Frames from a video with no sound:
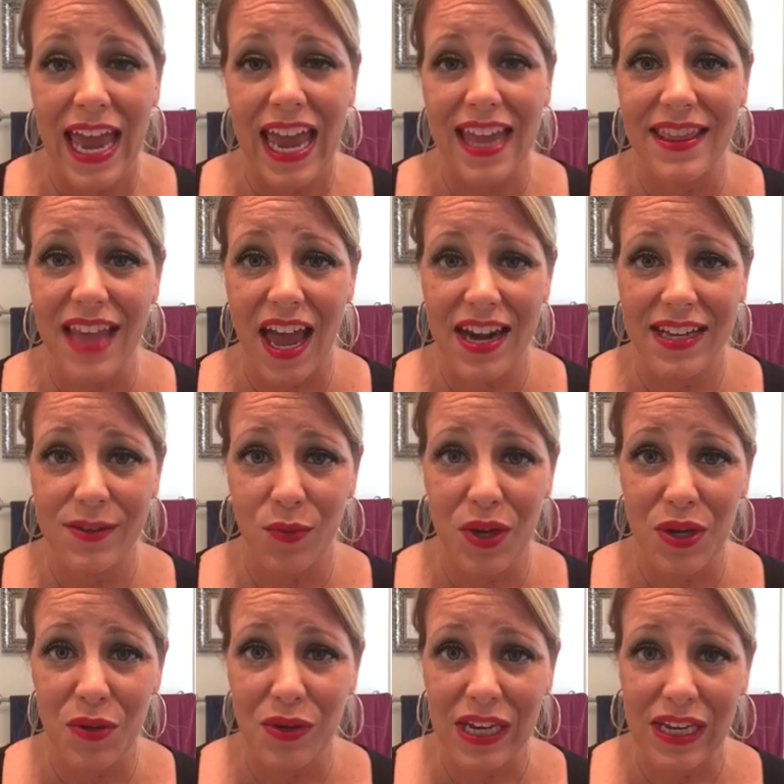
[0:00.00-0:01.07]
And that is
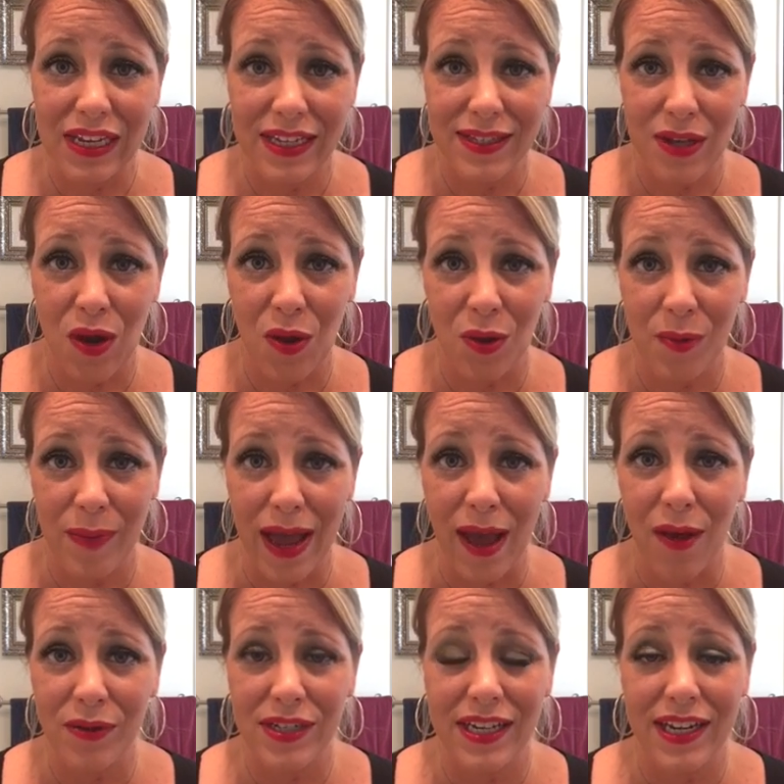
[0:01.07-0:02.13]
what Unique is all
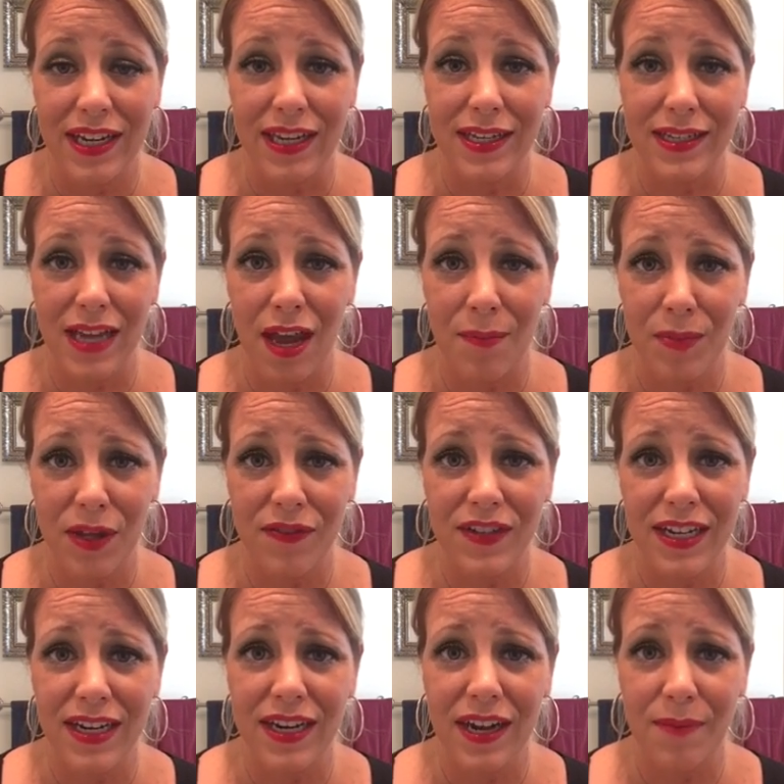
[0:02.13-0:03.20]
about, is
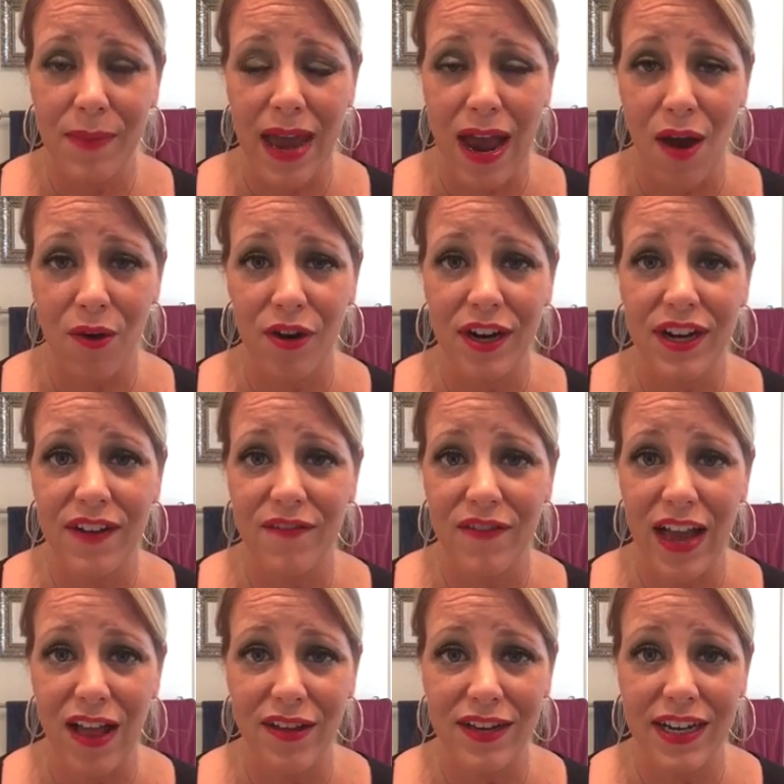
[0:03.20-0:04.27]
uplifting, empowering, and
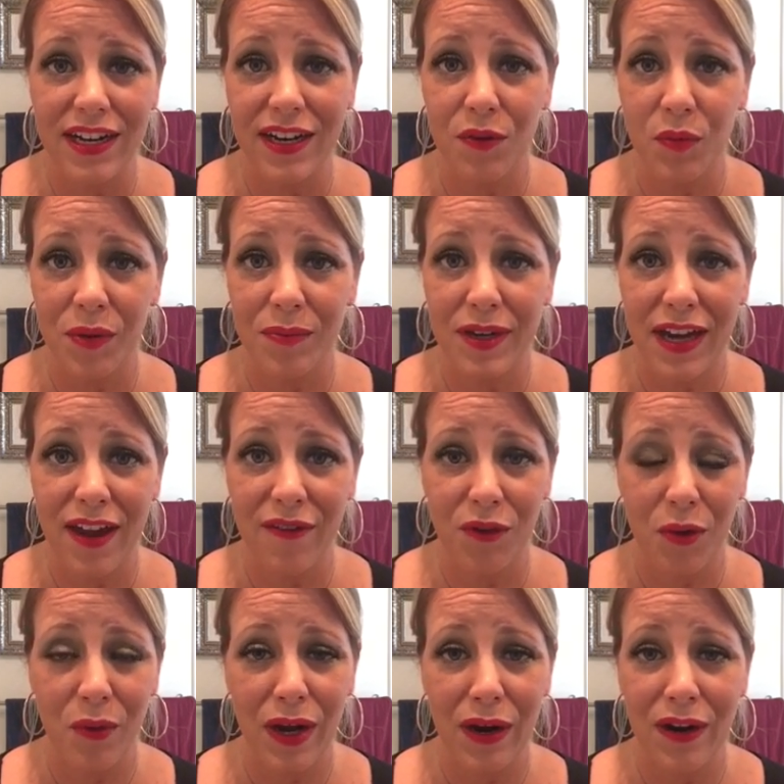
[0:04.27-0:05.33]
validating women
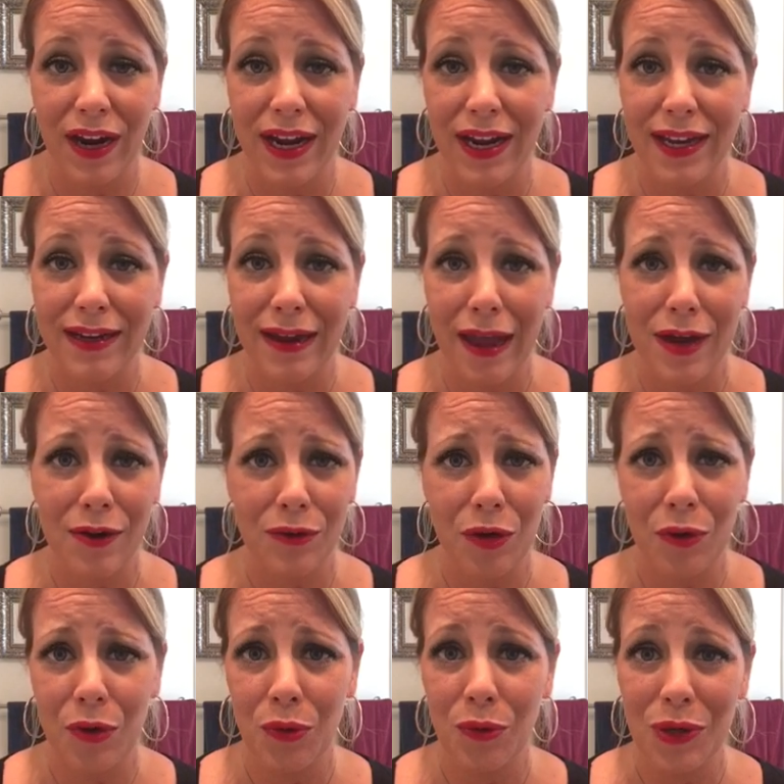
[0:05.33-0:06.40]
everywhere. And I don't
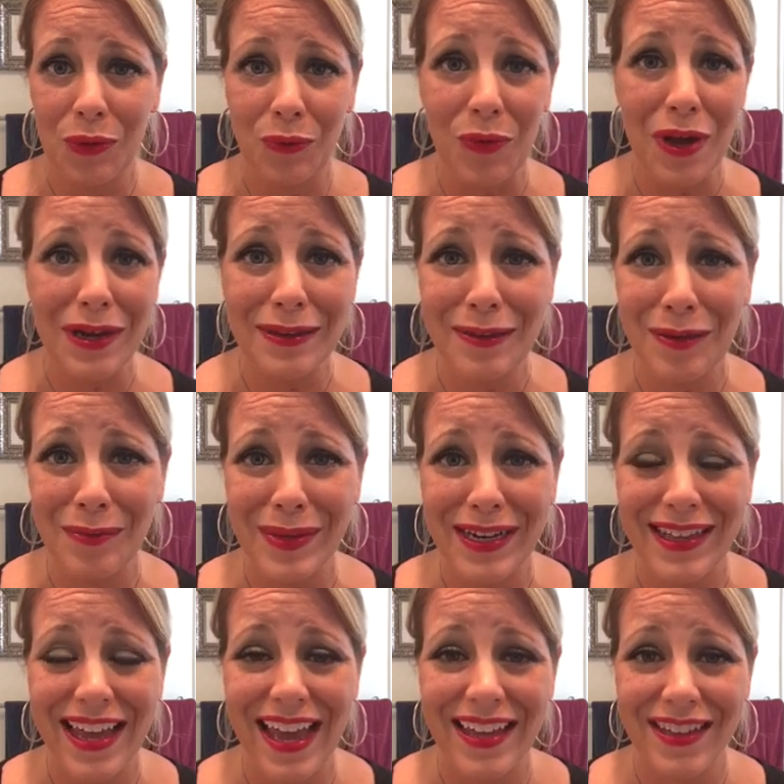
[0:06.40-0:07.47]
know who wouldn't want a little bit
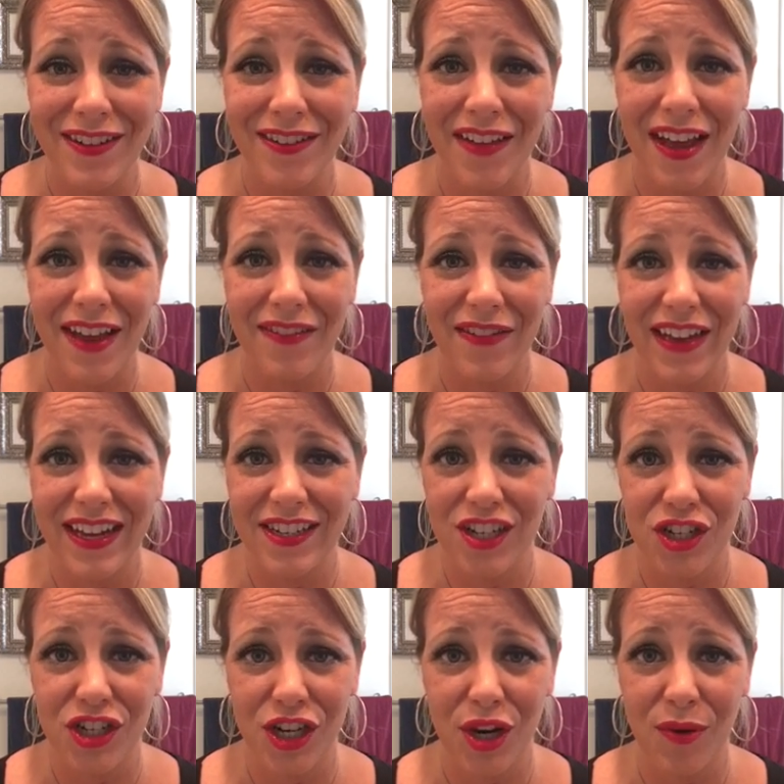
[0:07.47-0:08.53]
of that in their life and
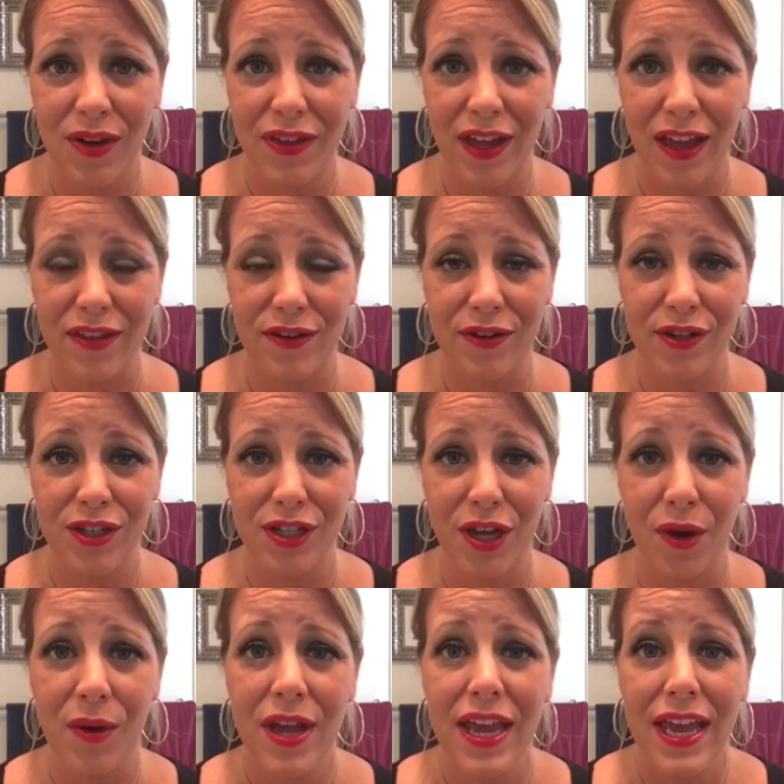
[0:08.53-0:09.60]
to share it with others.
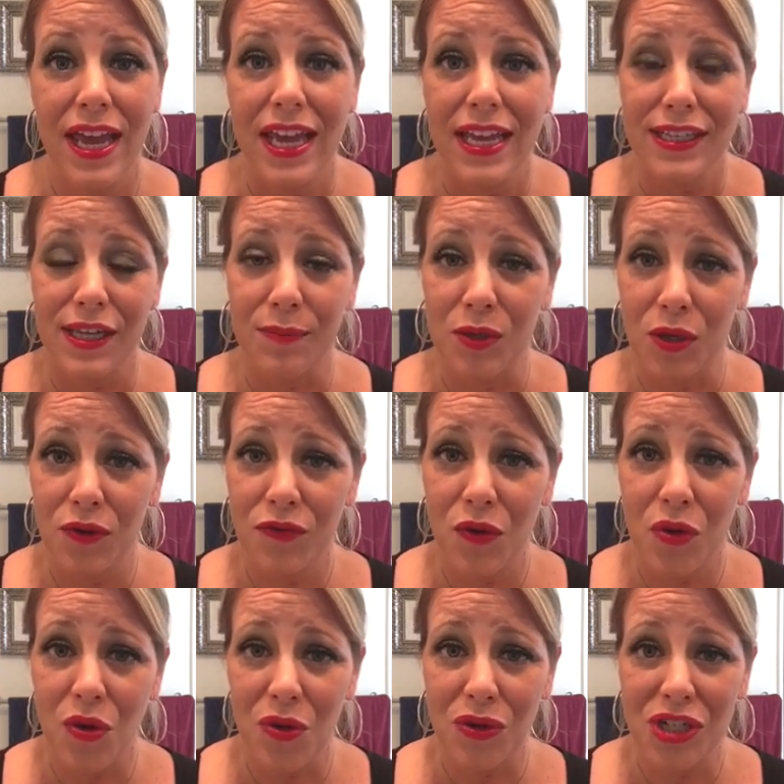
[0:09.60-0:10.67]
So it's a
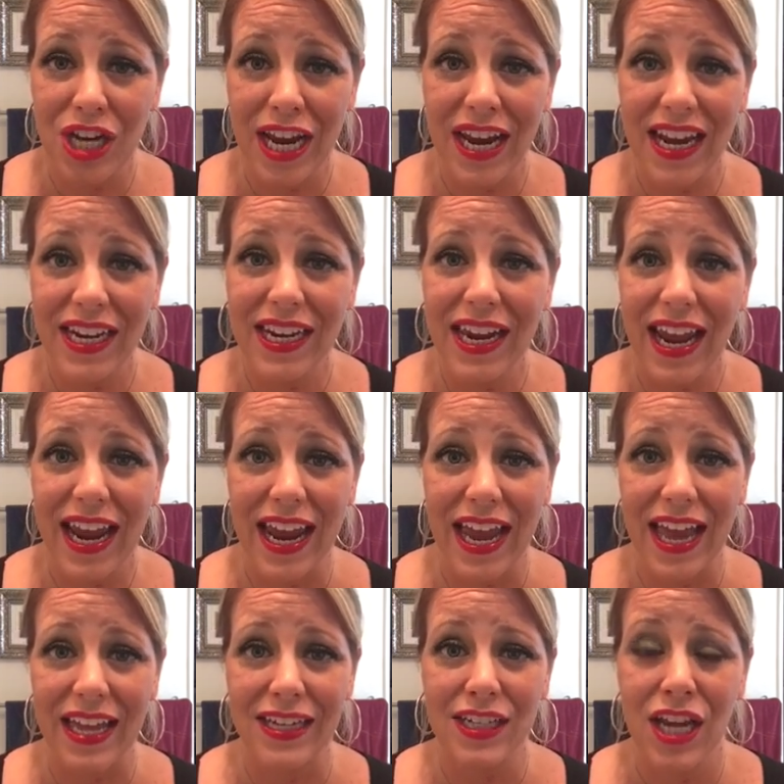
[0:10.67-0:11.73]
beautiful gold chain
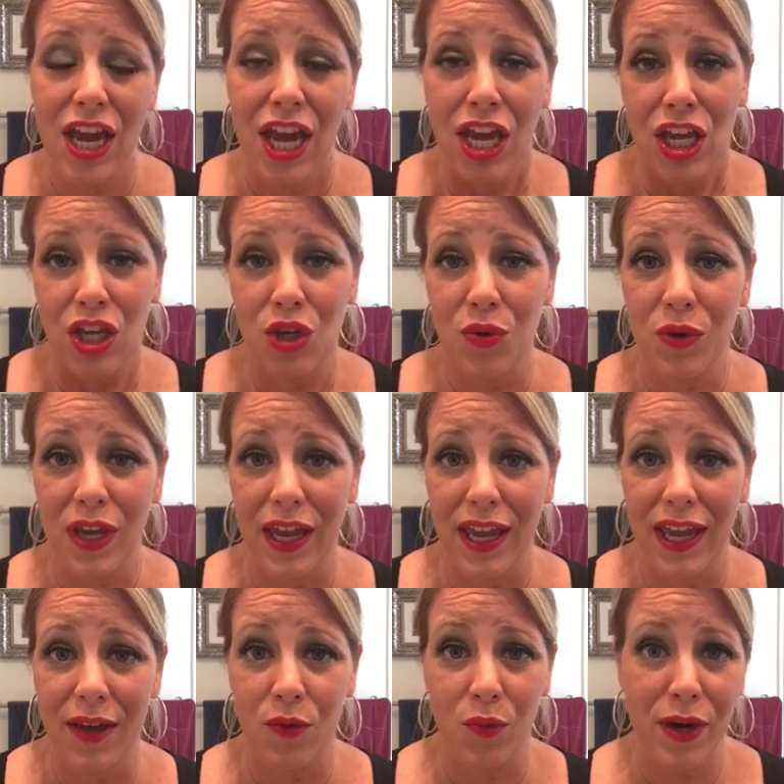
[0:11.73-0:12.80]
and you
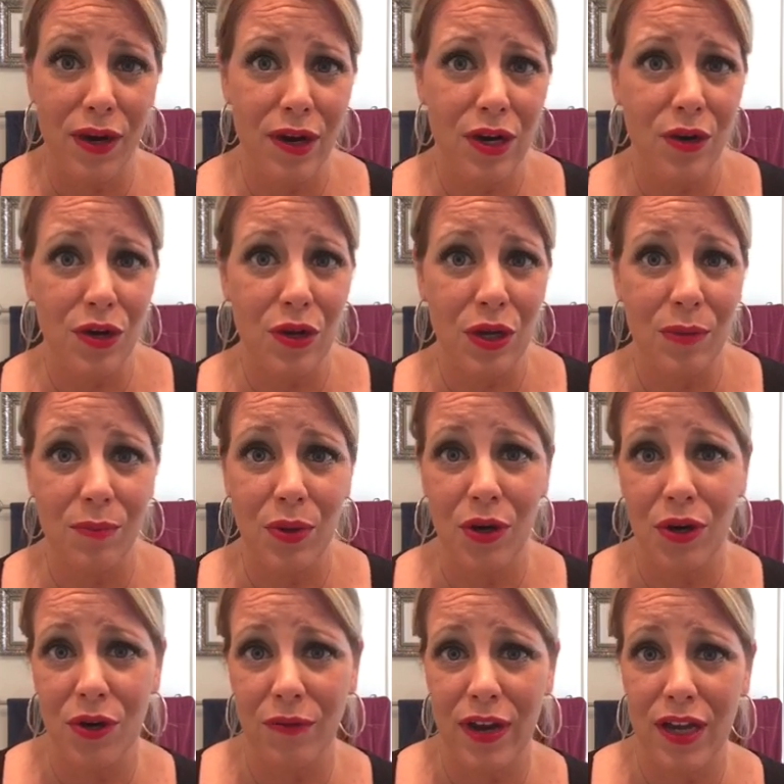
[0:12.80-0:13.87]
can wear it or you can put
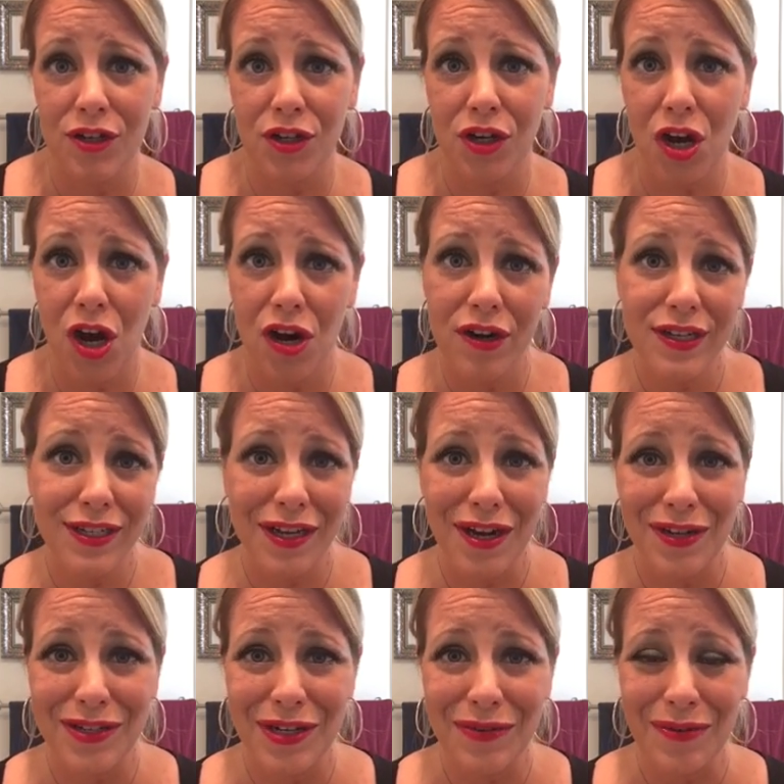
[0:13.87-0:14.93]
it around your car as a
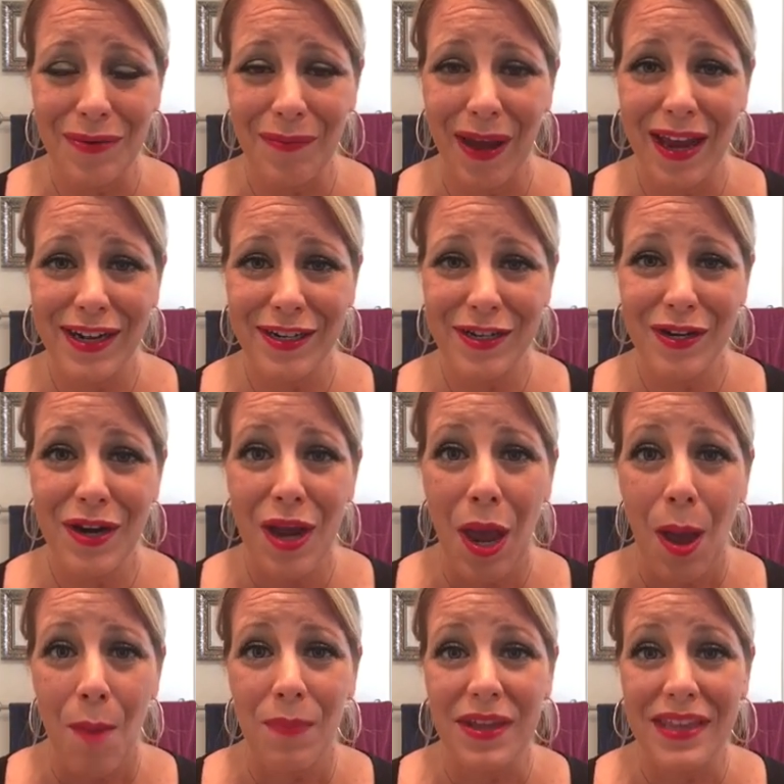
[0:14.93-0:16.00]
constant reminder,
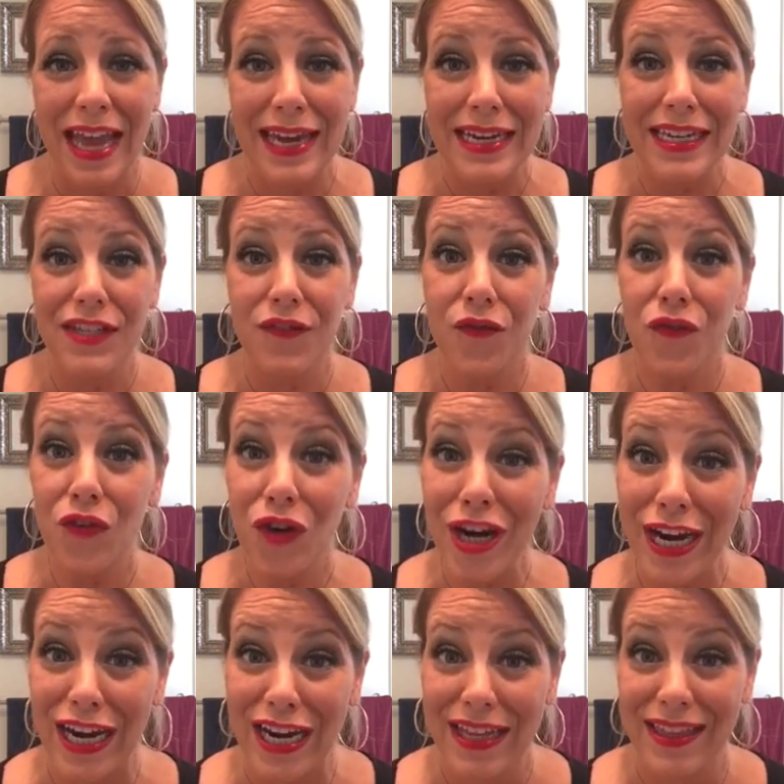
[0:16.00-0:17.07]
but that is
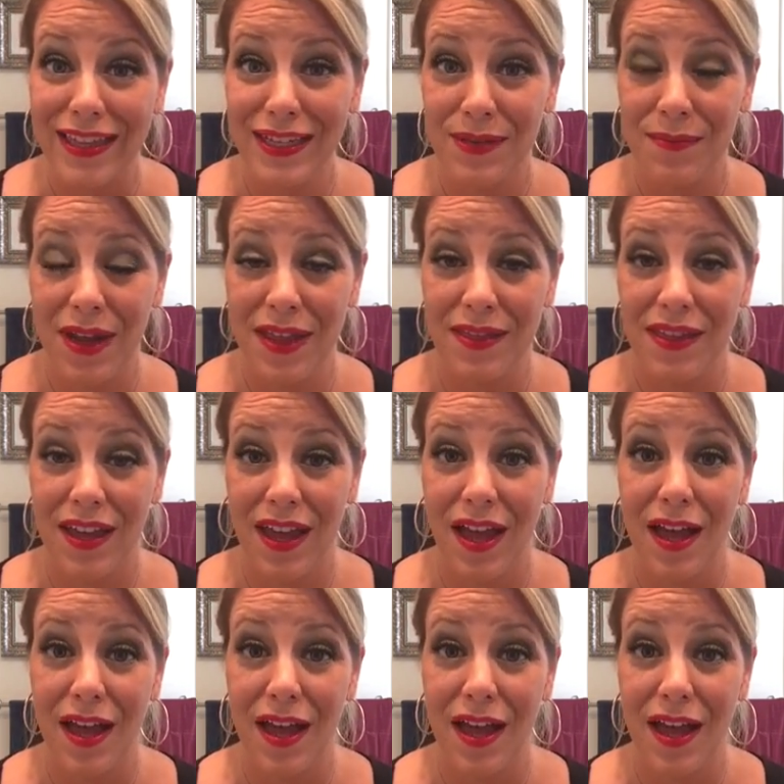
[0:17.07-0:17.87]
free this month